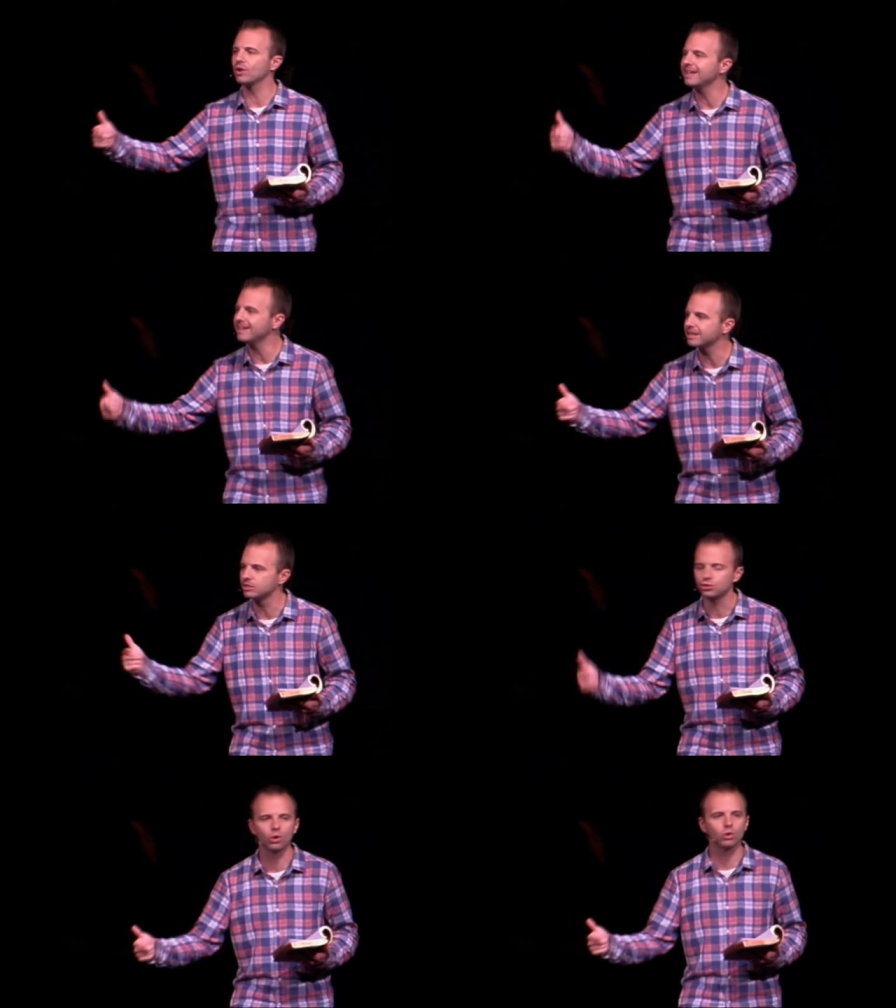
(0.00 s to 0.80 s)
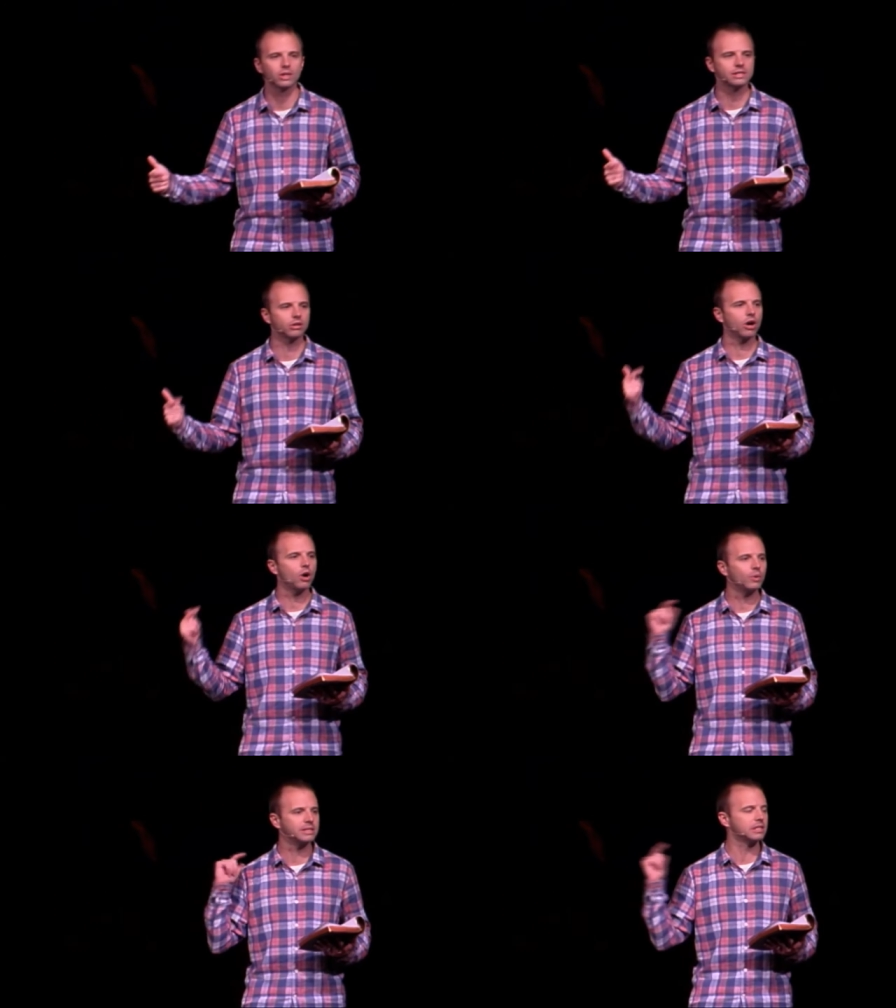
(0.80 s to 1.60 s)
in control because there are
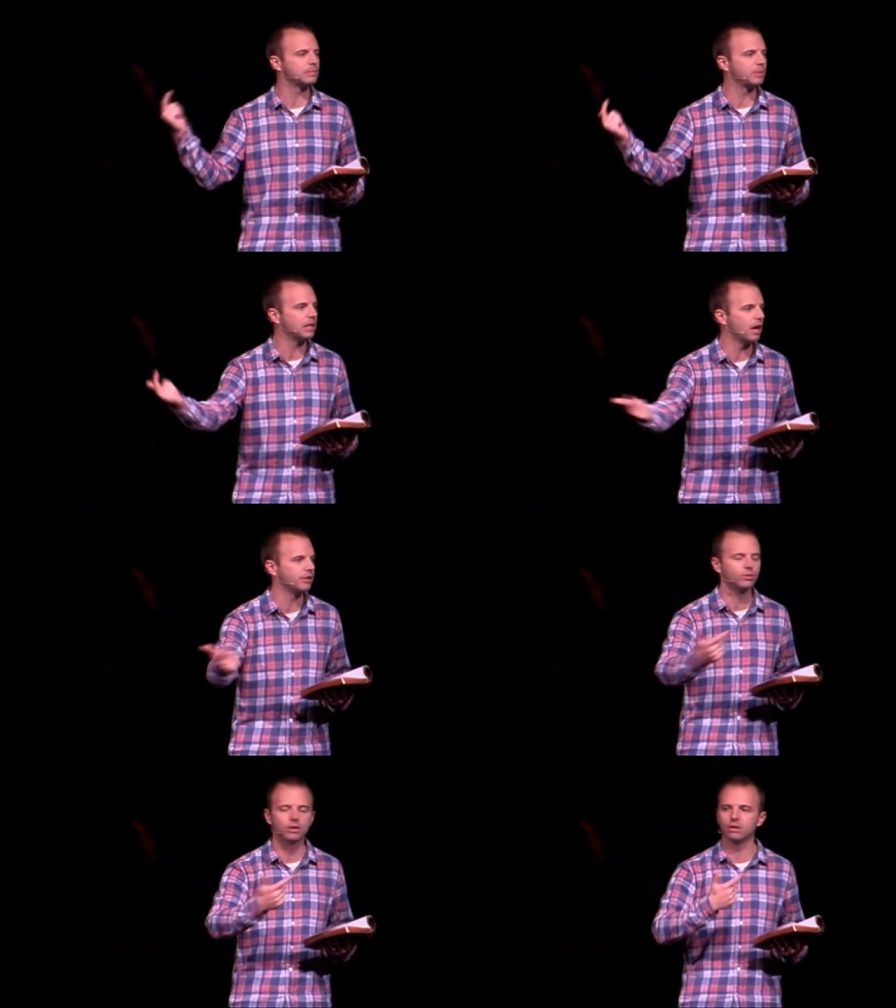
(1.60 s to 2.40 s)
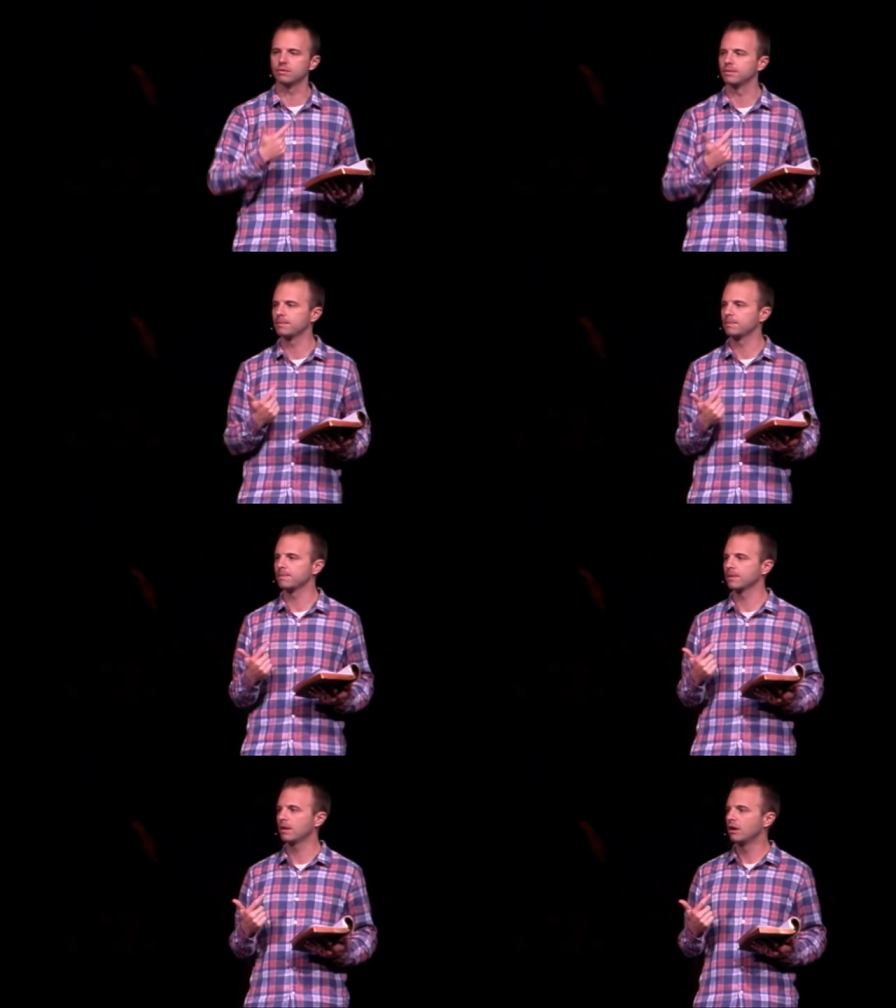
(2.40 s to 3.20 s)
always things beyond your own.
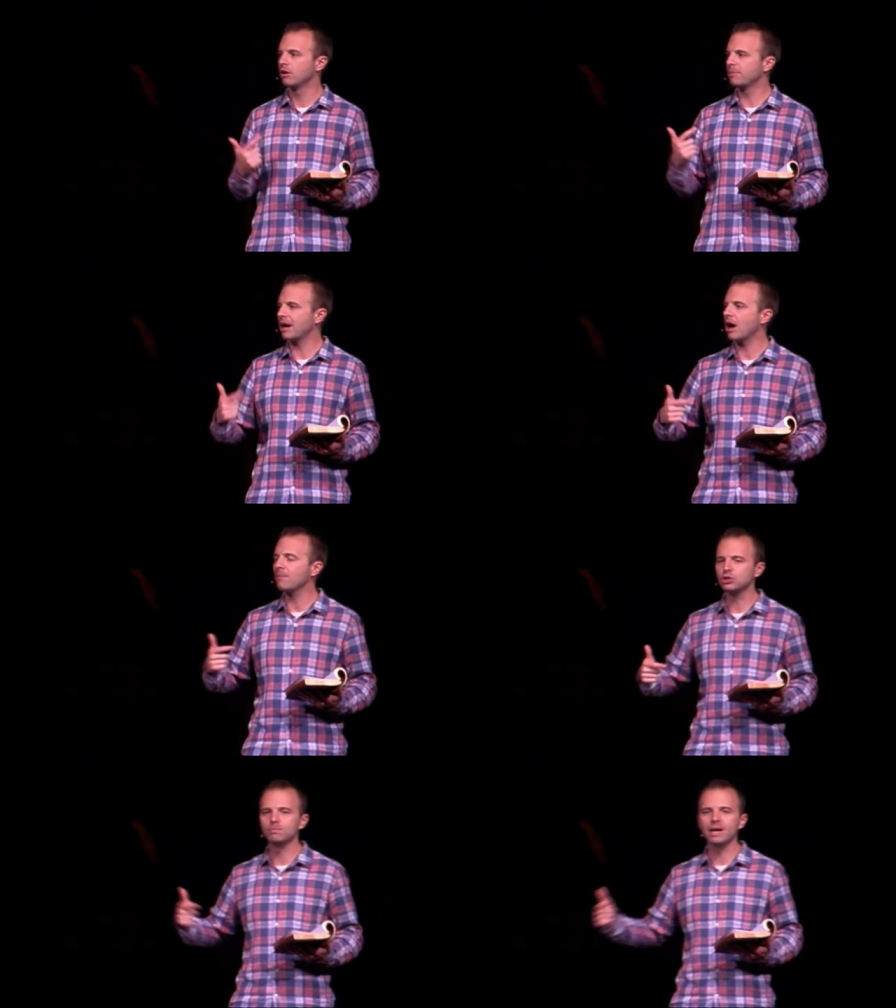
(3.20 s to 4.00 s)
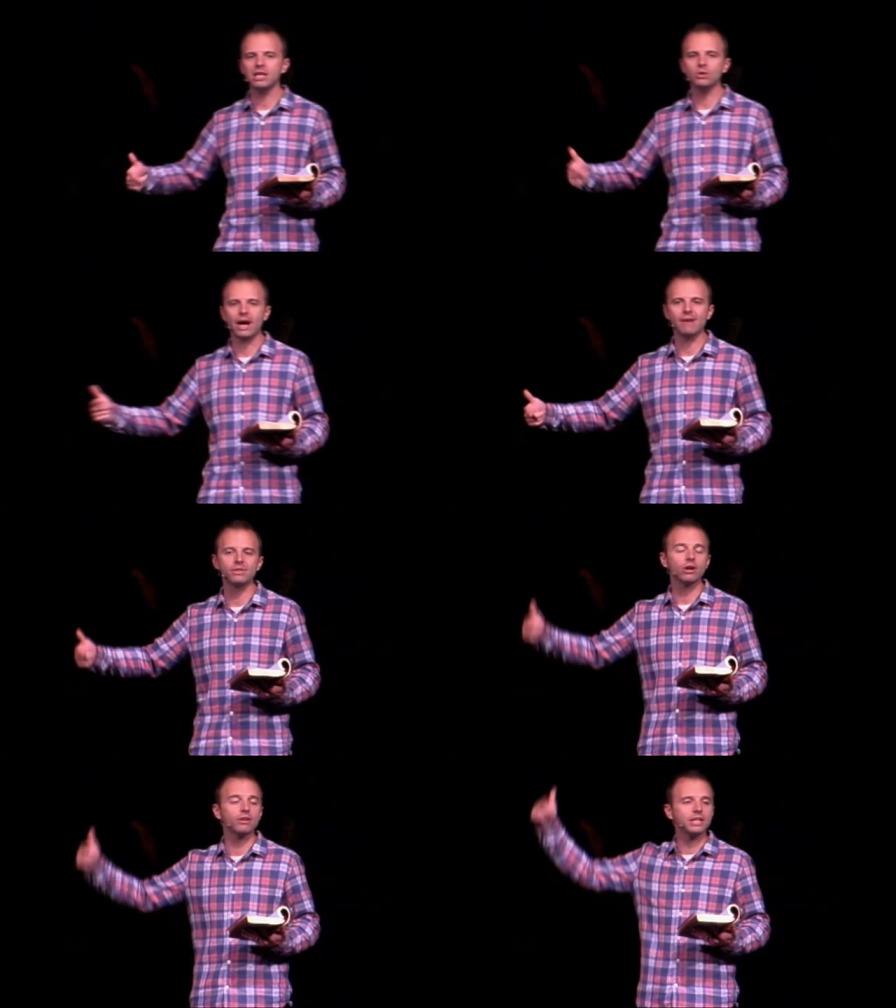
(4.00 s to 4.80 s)
No matter how much money you have,
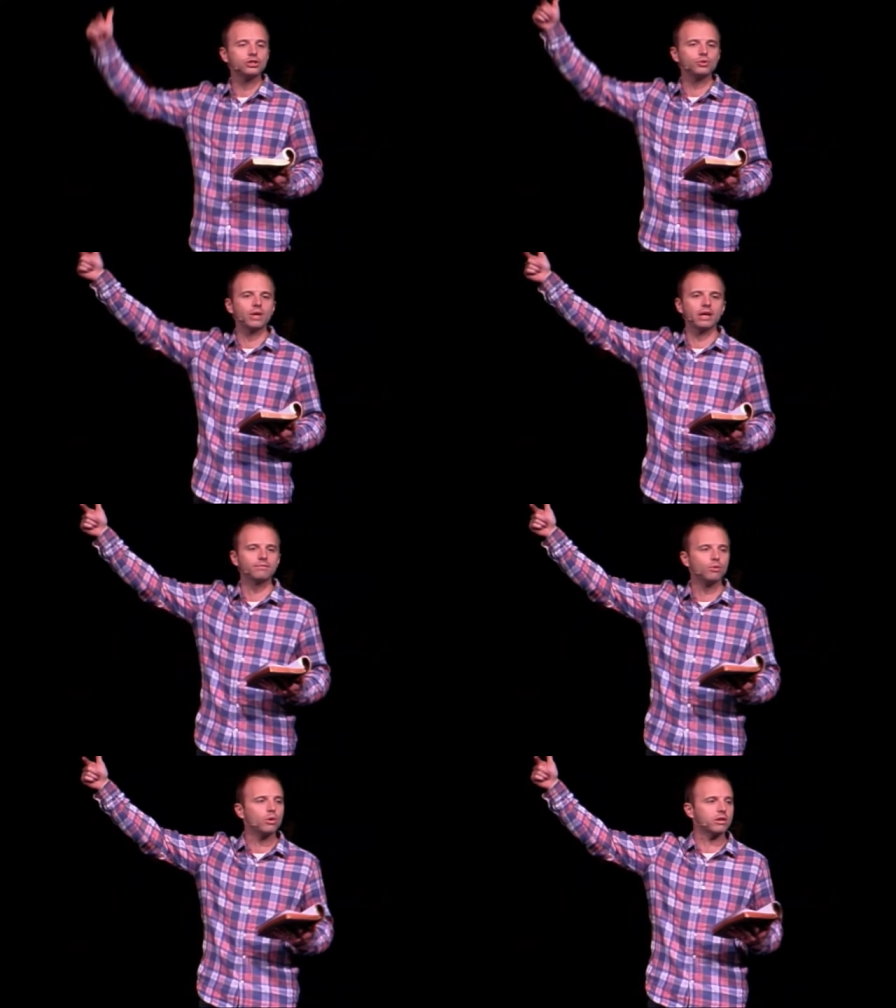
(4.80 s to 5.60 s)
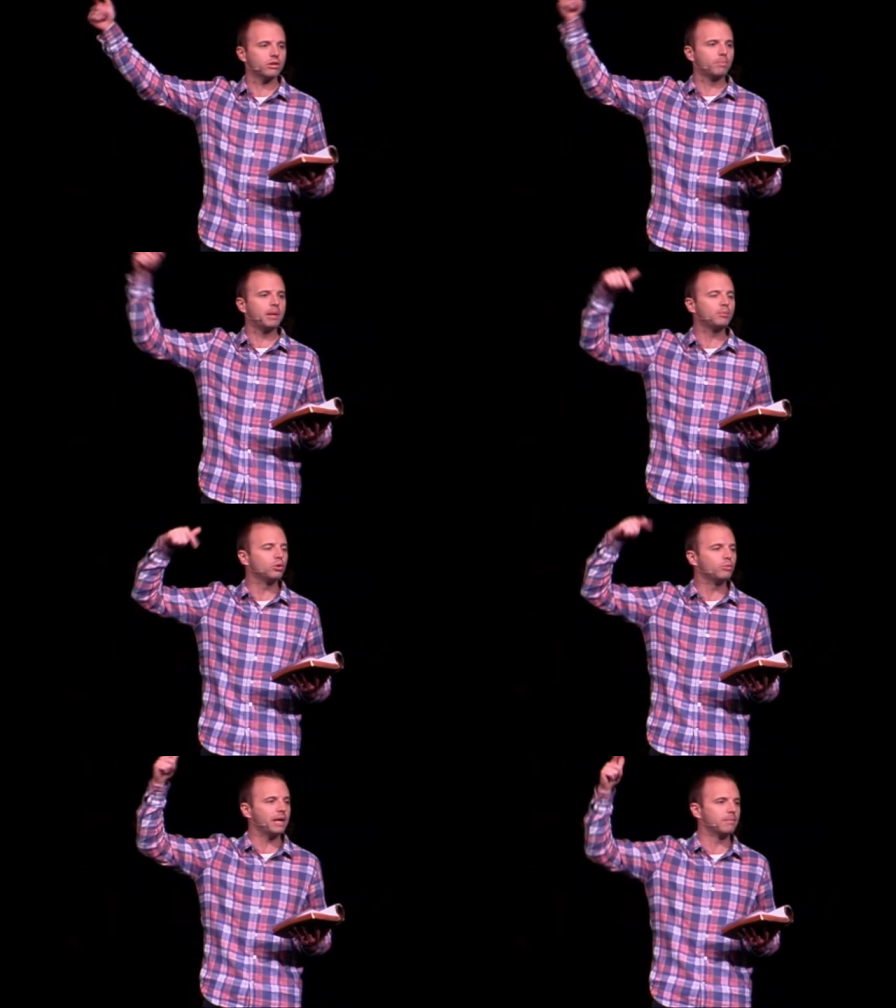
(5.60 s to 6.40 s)
there are things you can't afford, and there are people
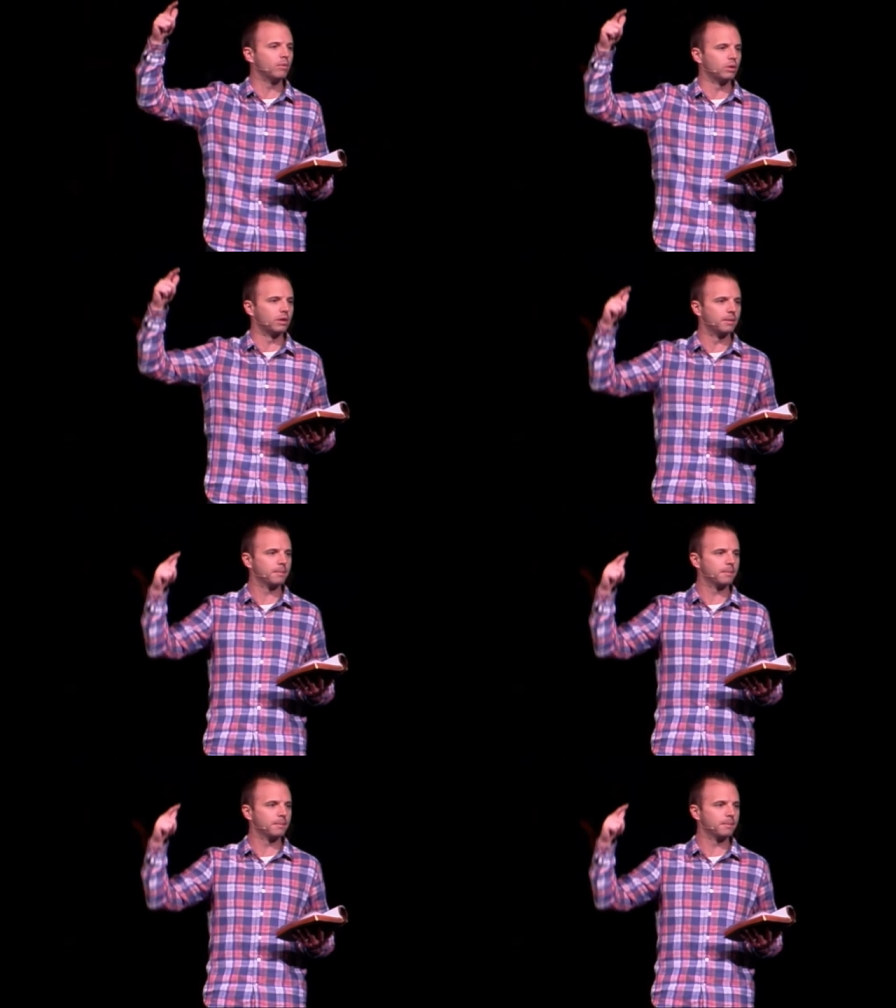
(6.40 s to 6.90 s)
who make more.